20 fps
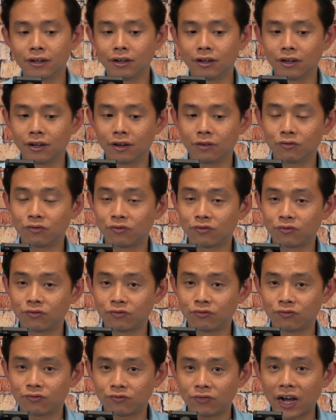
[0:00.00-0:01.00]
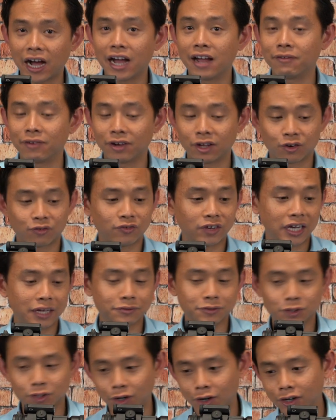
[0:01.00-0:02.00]
a 5 out of
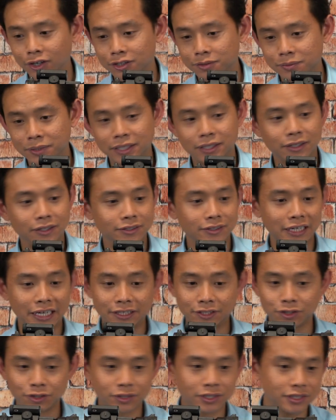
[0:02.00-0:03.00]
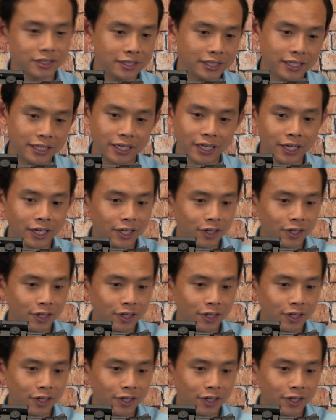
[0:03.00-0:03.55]
5 stars because as you can see,